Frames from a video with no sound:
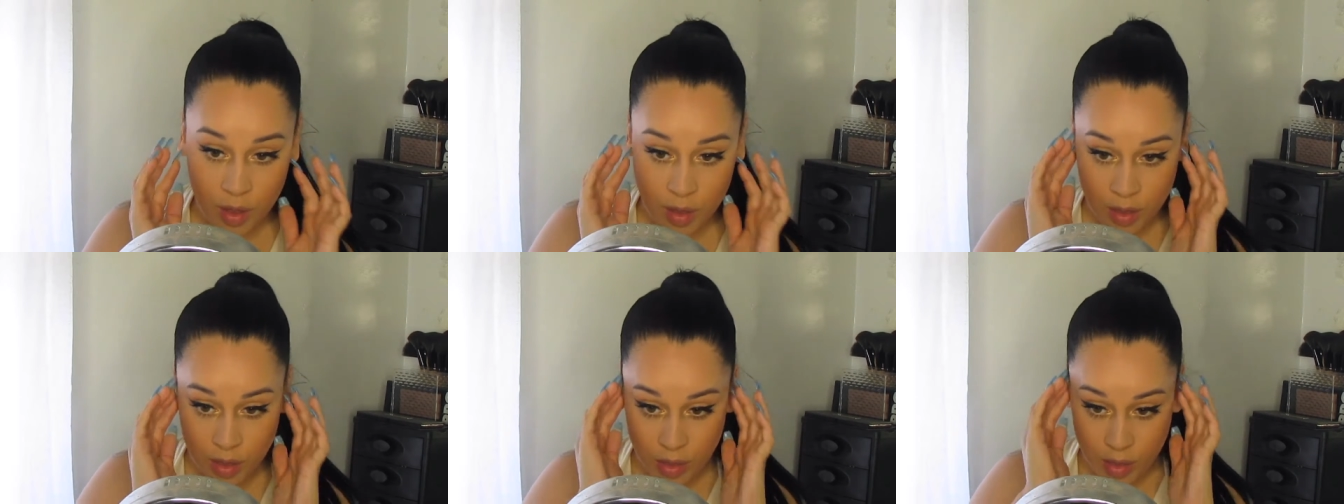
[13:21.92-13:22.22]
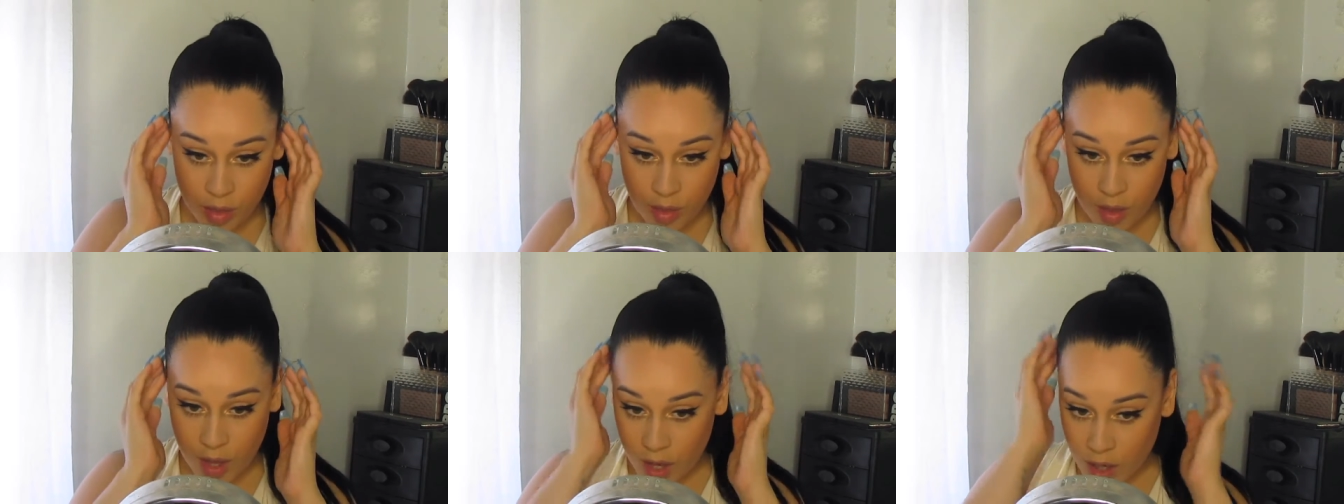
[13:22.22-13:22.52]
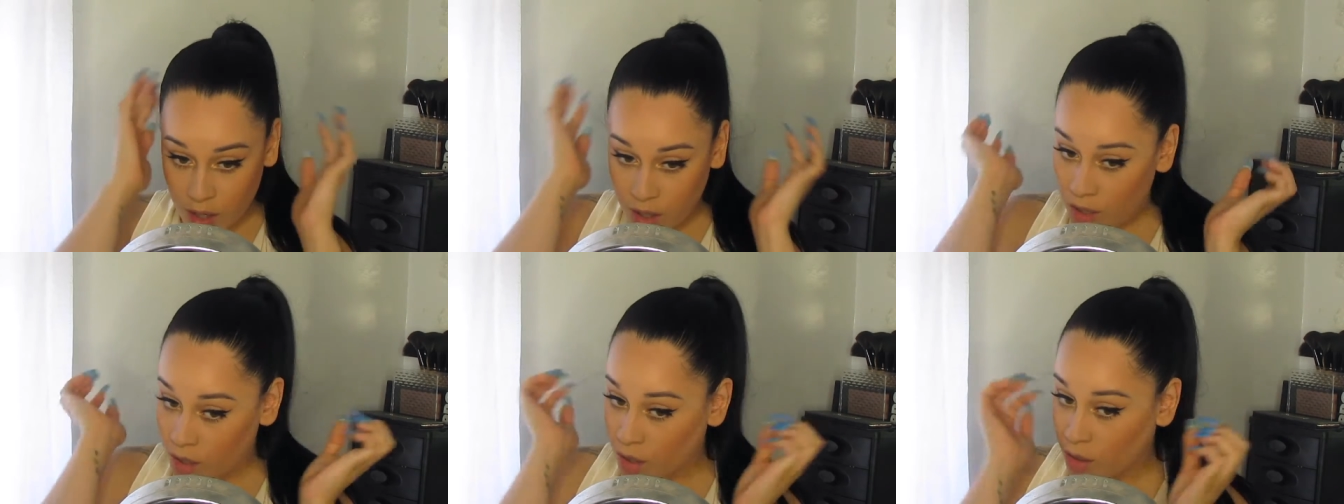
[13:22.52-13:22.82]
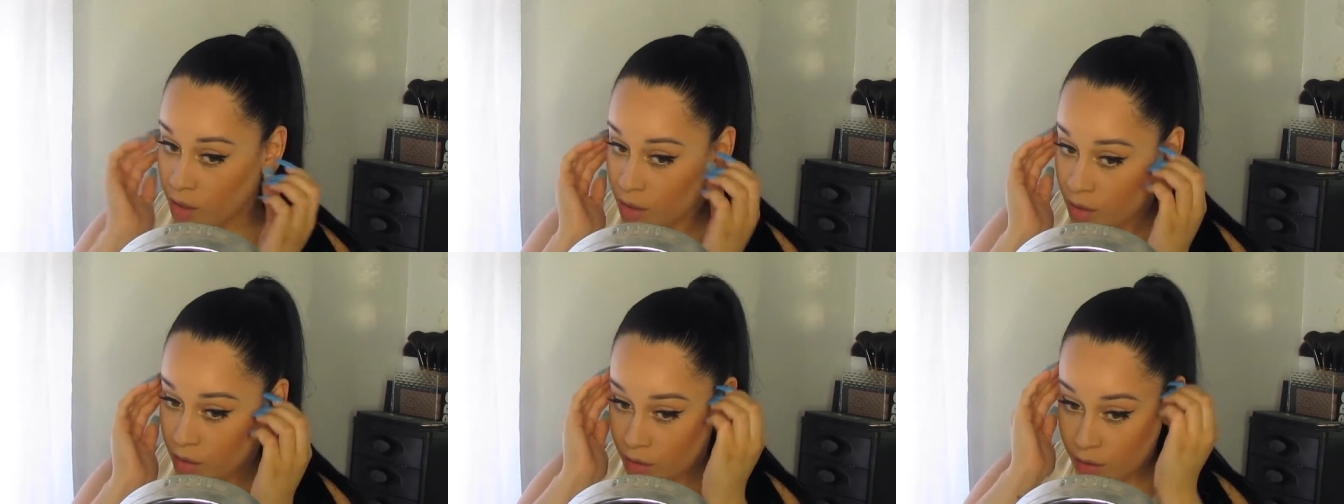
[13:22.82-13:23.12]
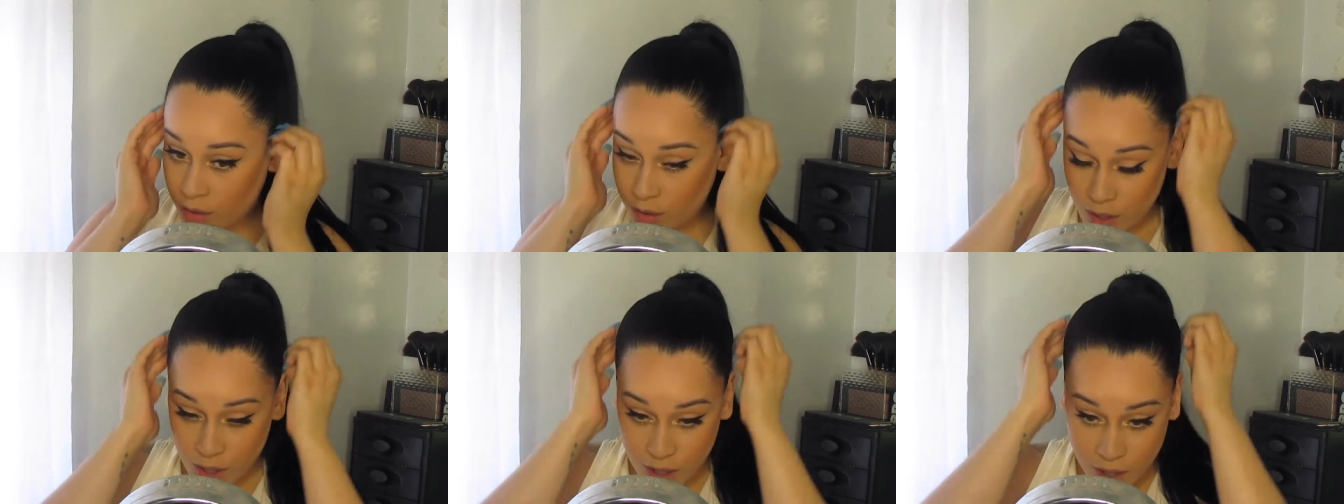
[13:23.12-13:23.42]
And then
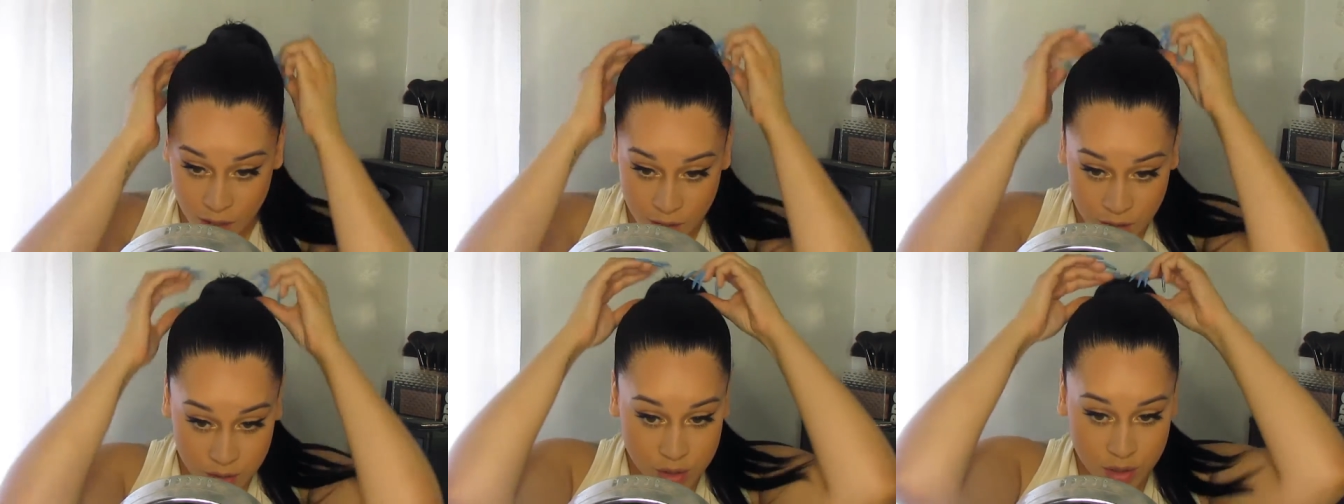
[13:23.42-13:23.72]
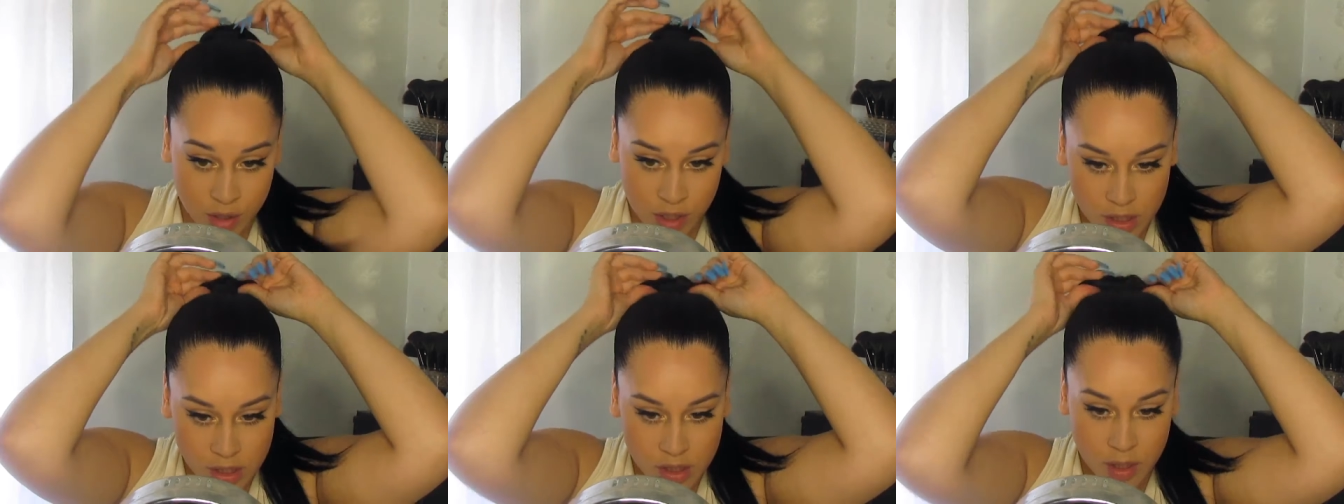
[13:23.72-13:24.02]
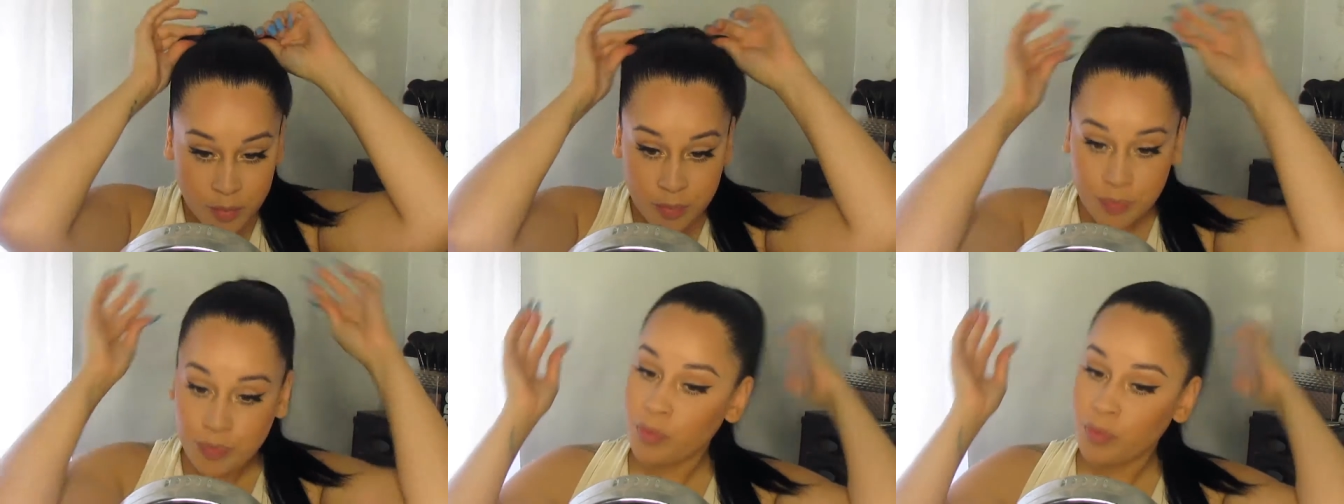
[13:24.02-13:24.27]
this hair is crazy.